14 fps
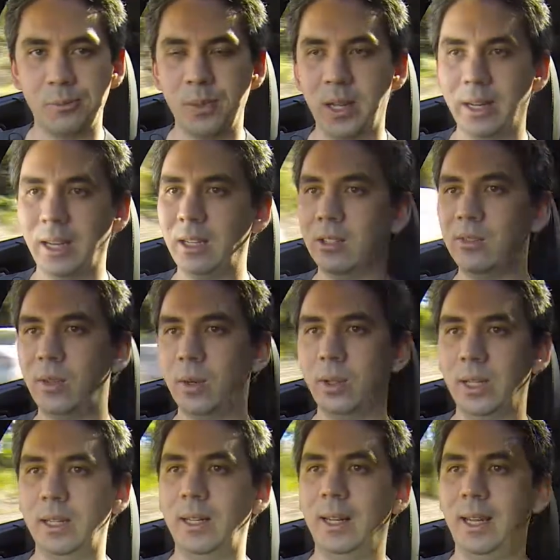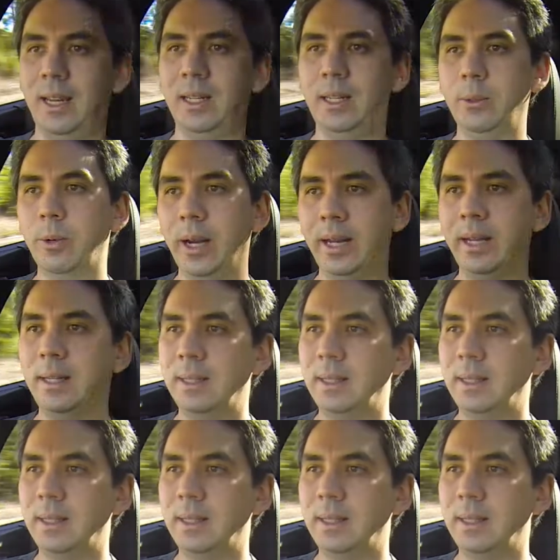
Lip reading: plugging your phone in anyway.